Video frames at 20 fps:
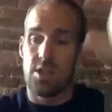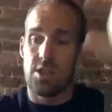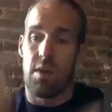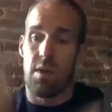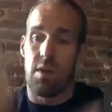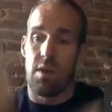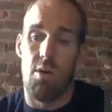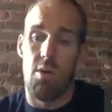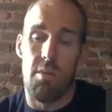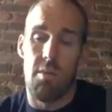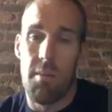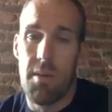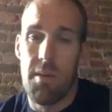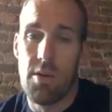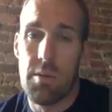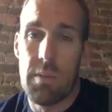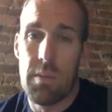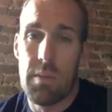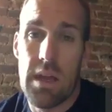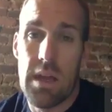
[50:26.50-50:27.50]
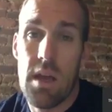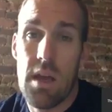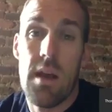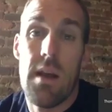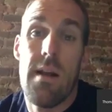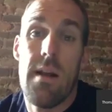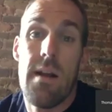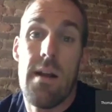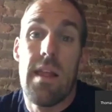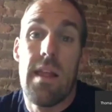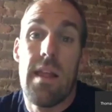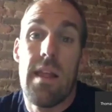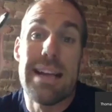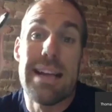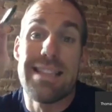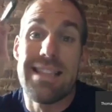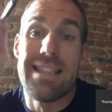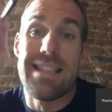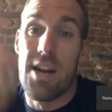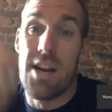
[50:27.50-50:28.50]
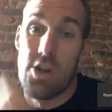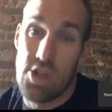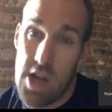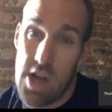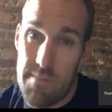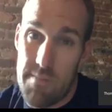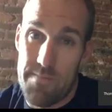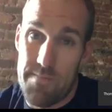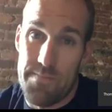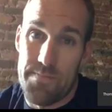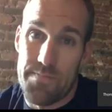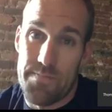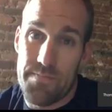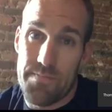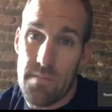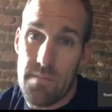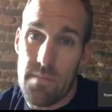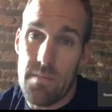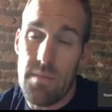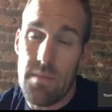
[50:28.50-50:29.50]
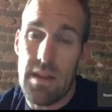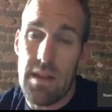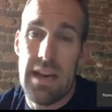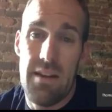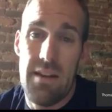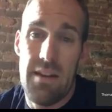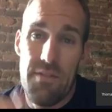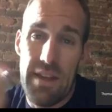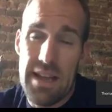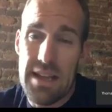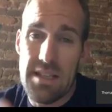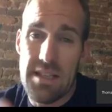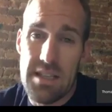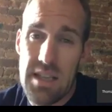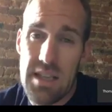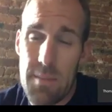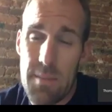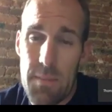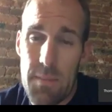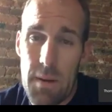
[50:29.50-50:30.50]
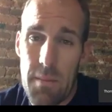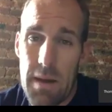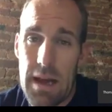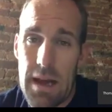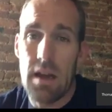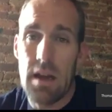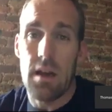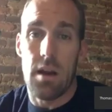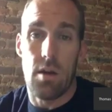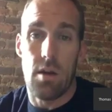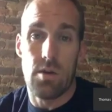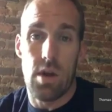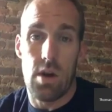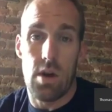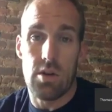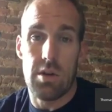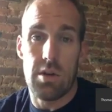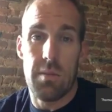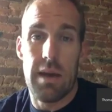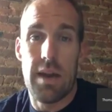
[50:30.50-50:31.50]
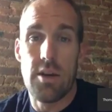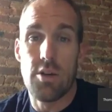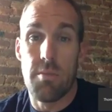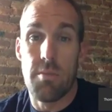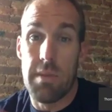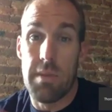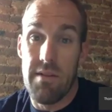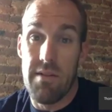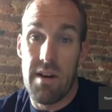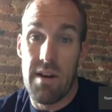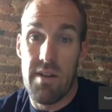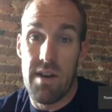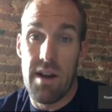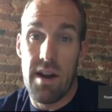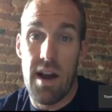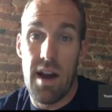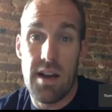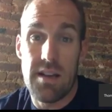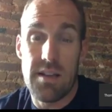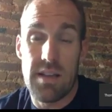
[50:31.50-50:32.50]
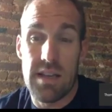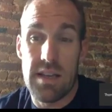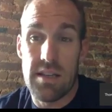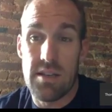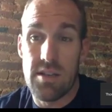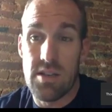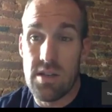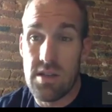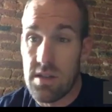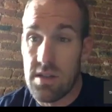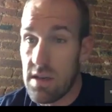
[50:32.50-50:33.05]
and this is what I want my meal to be. It's their job. And if they get snippy about it, go talk to a manager. Be very, very nice.